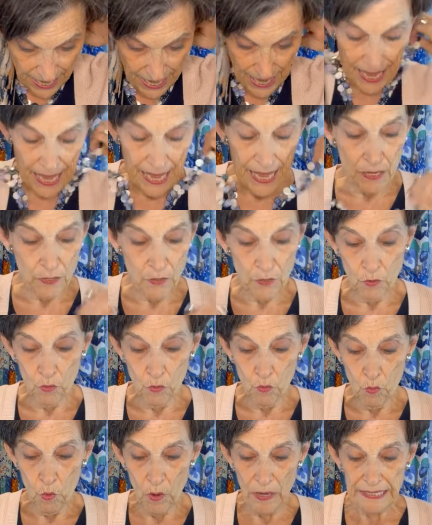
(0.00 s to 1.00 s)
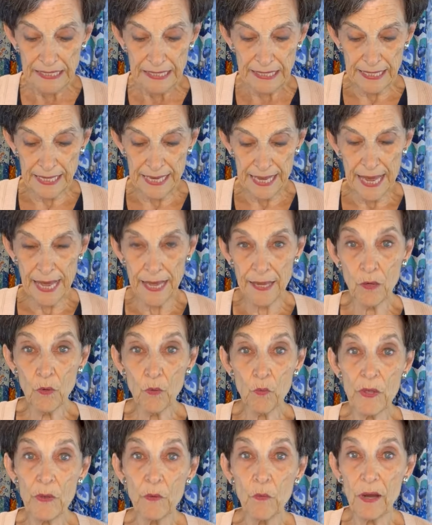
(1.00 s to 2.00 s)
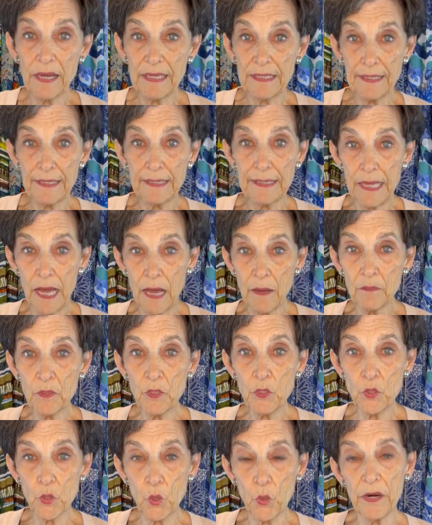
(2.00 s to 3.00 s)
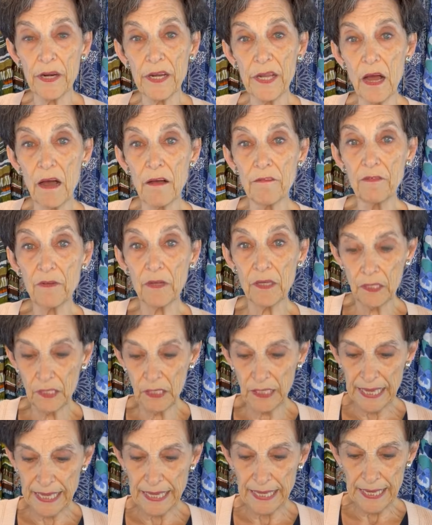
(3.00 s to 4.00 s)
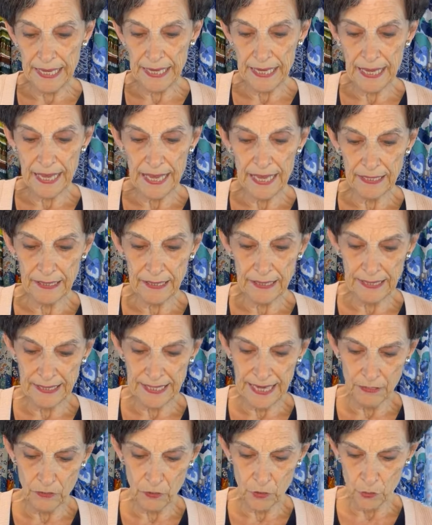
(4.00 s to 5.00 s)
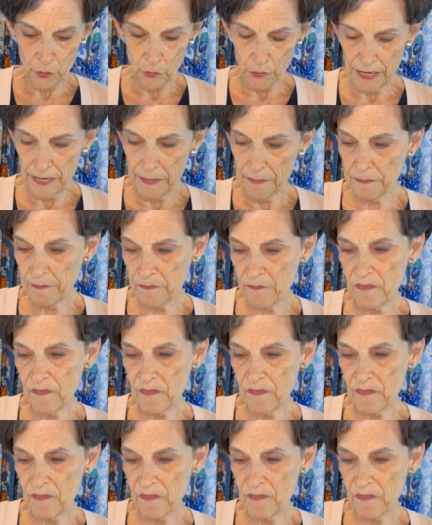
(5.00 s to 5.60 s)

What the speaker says: And once again, we want some sort of linking accessory.